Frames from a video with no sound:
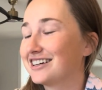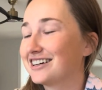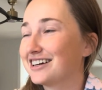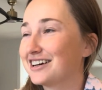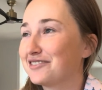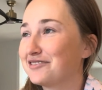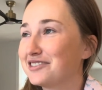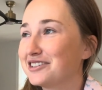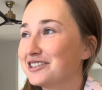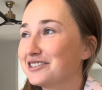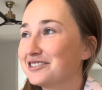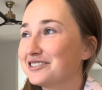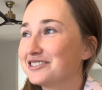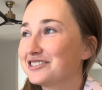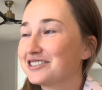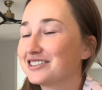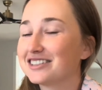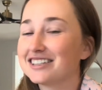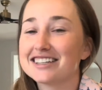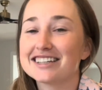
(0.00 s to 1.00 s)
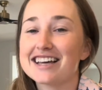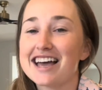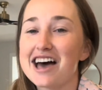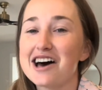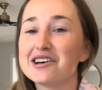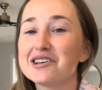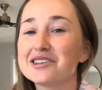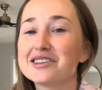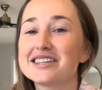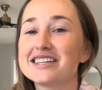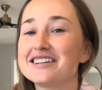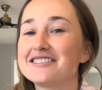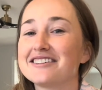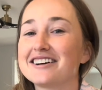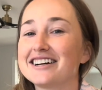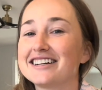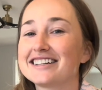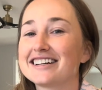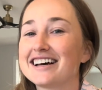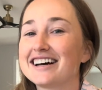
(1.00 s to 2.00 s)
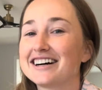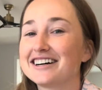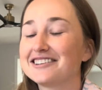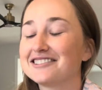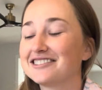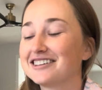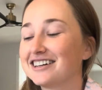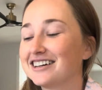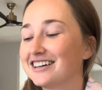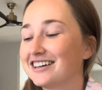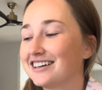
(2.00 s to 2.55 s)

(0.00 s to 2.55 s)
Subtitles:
I feel just like healthy right now.